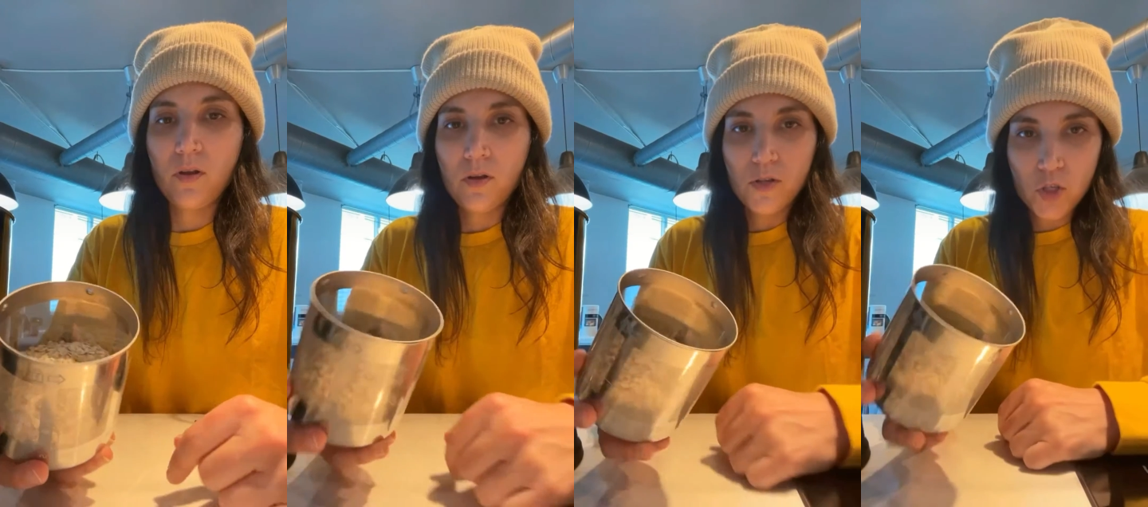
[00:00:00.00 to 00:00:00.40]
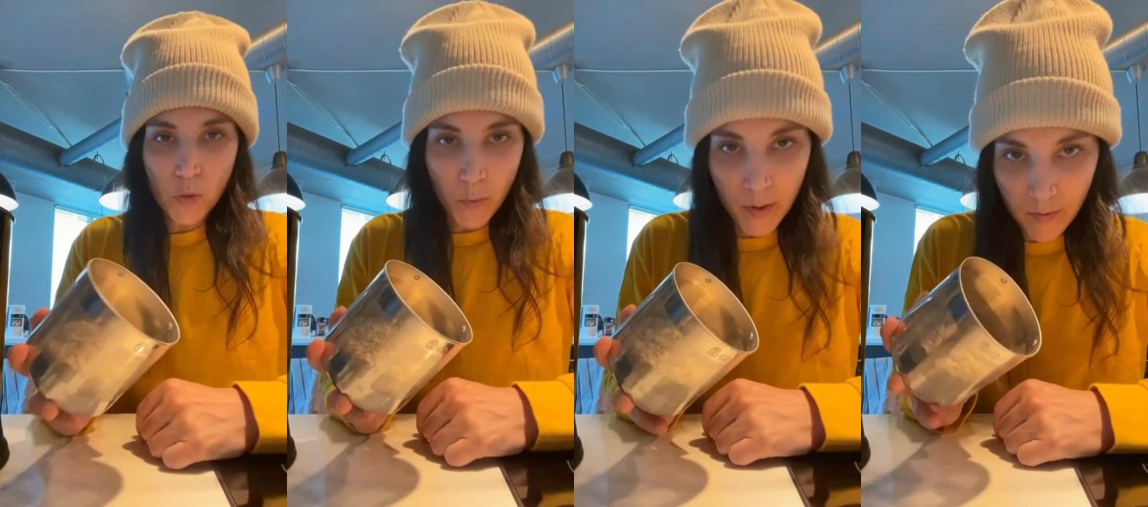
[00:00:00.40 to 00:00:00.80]
So
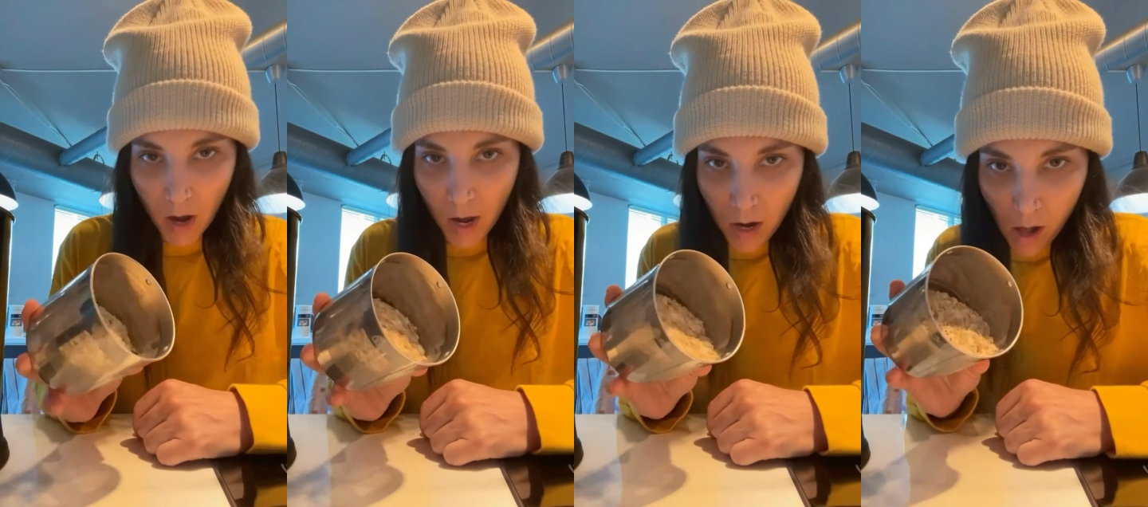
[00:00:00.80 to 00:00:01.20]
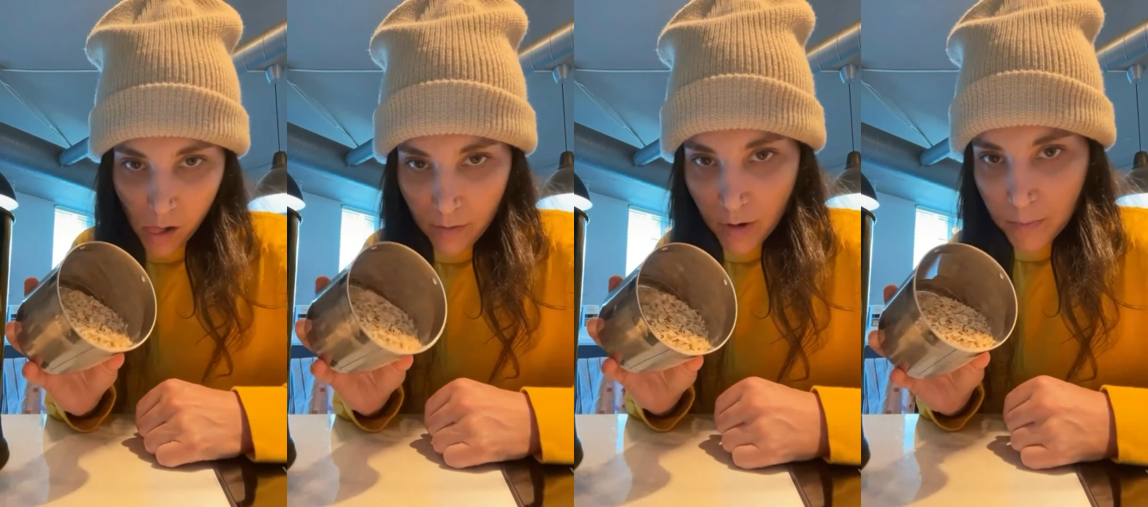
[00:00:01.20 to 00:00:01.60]
we've got all
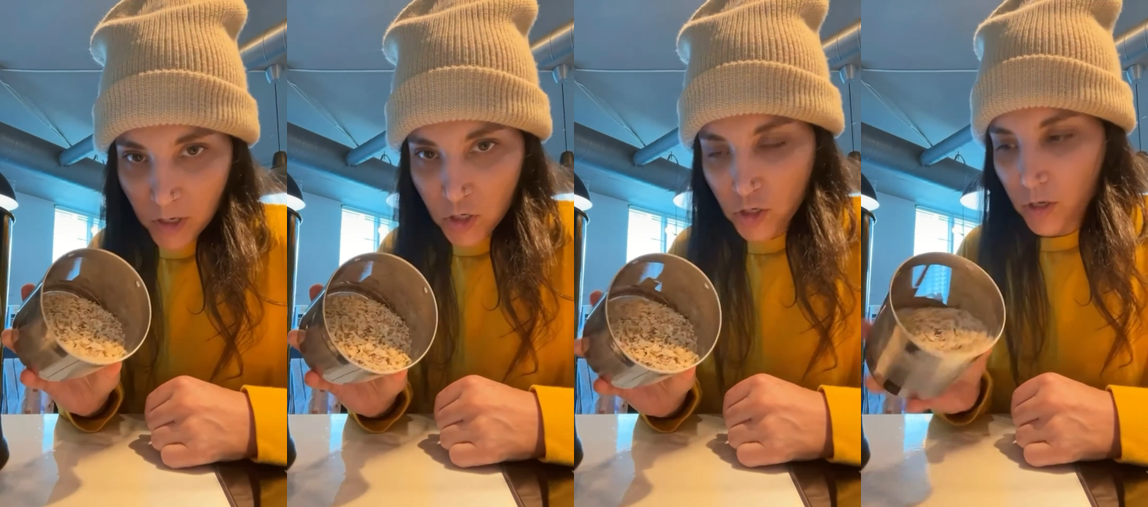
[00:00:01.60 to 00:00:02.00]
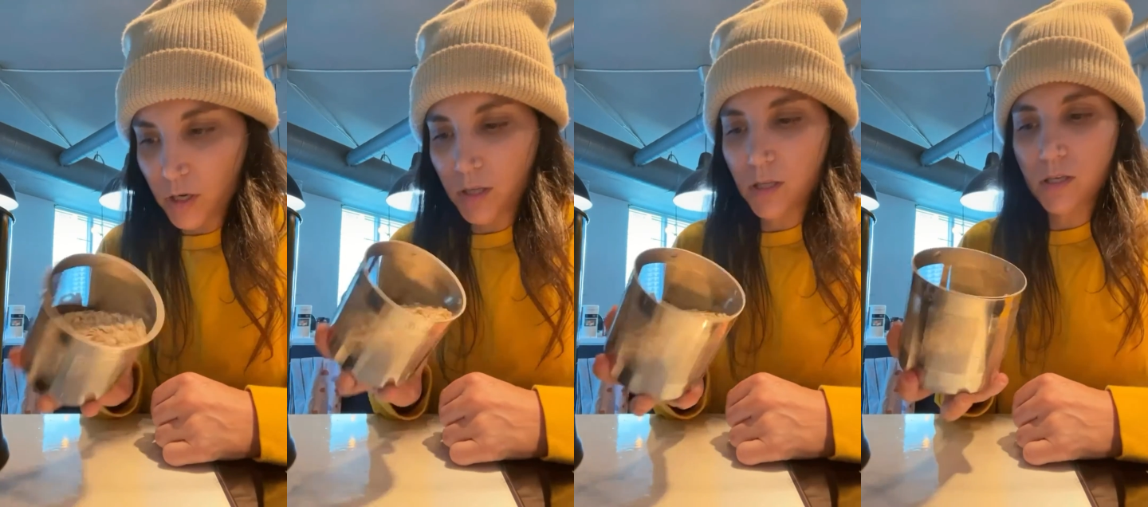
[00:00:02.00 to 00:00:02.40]
of our mixture
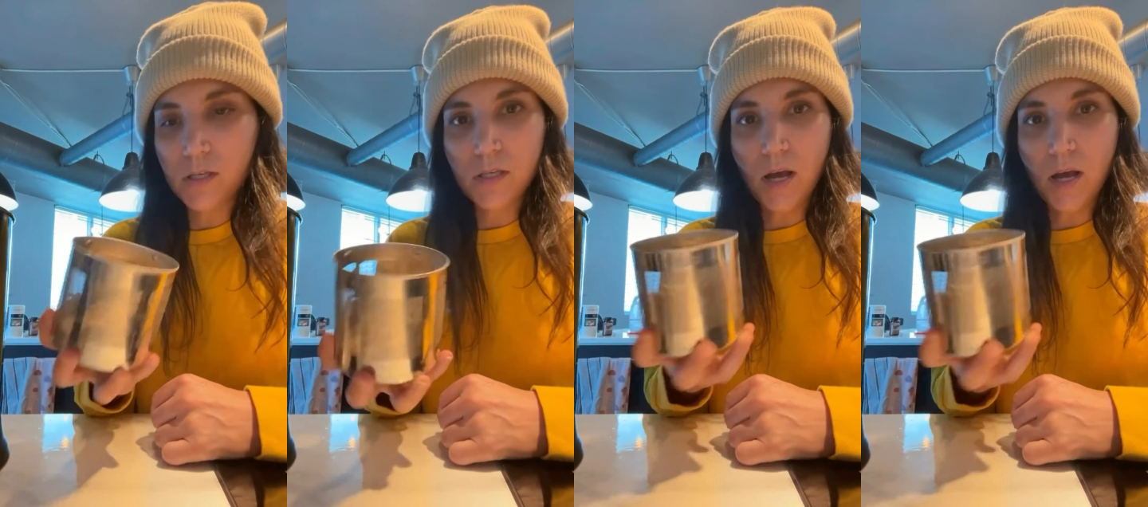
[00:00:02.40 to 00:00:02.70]
in this